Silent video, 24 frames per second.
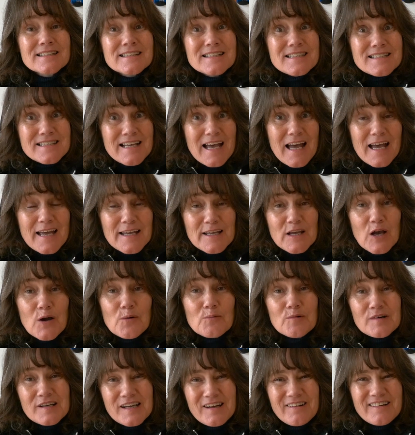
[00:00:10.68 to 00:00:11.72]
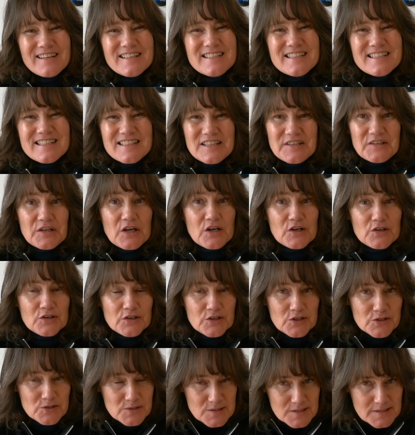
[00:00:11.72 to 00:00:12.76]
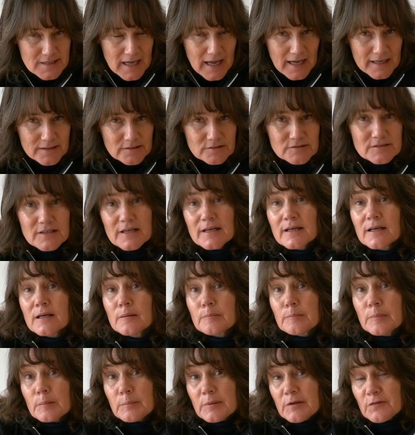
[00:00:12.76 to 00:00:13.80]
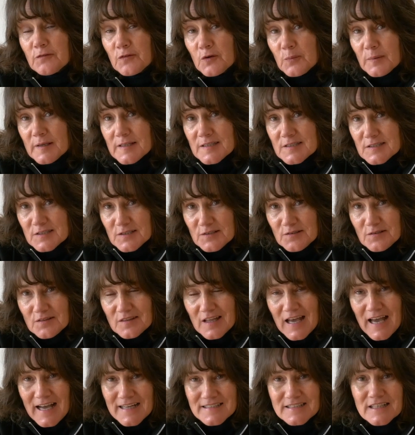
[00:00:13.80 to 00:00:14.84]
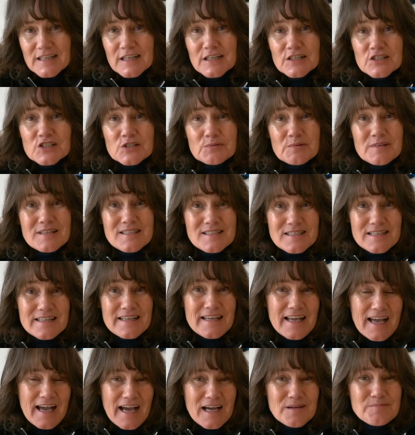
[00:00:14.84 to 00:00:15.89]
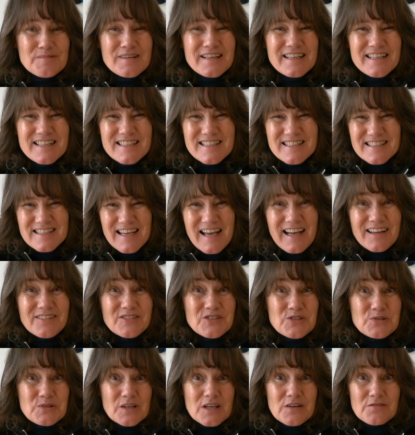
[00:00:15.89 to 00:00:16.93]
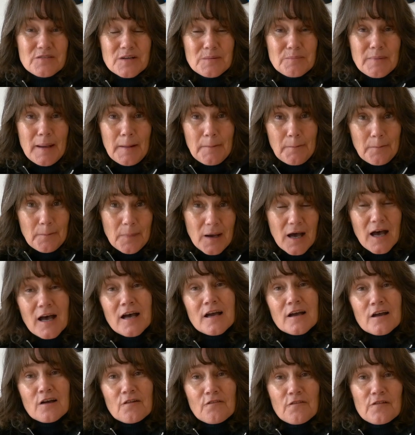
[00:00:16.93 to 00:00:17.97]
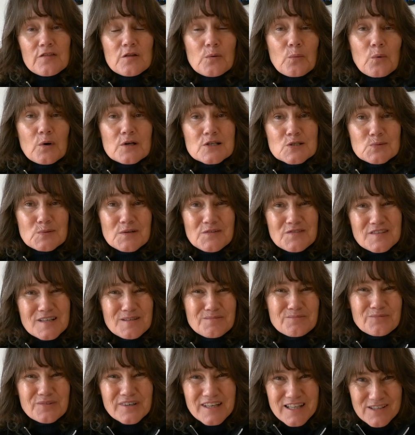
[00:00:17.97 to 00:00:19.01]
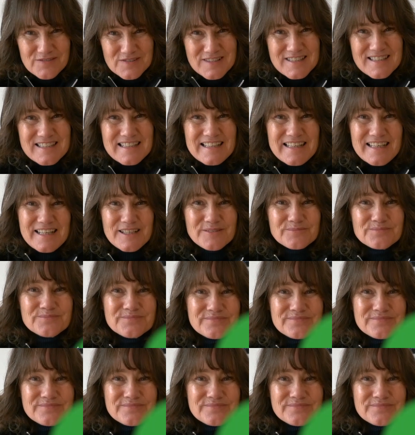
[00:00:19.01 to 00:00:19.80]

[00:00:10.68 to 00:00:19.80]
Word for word: Today we're going to learn a new sound, but before we do that, shall we see how many sounds you can remember from the ones we've done previously?